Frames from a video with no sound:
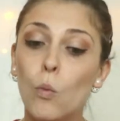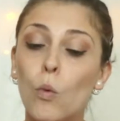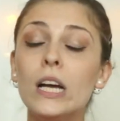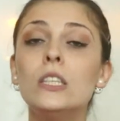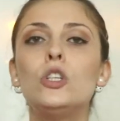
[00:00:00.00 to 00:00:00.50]

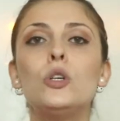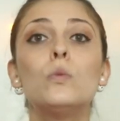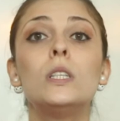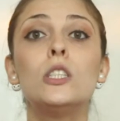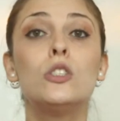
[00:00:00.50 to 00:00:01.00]
what do you
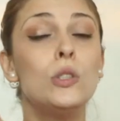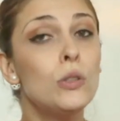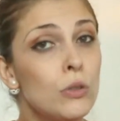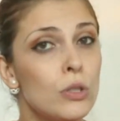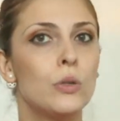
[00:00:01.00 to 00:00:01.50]
want to
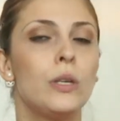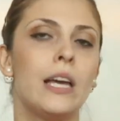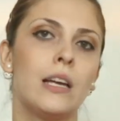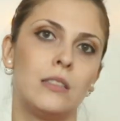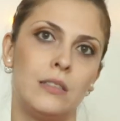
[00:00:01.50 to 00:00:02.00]
do to
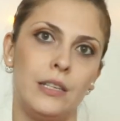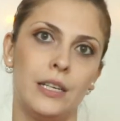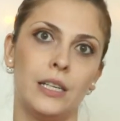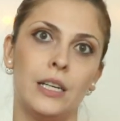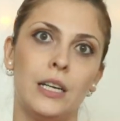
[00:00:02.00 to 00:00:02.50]
get
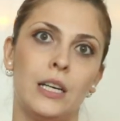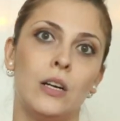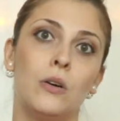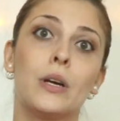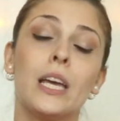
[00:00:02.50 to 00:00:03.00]
there,
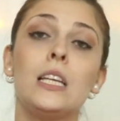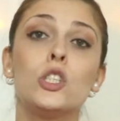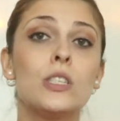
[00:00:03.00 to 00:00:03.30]
okay?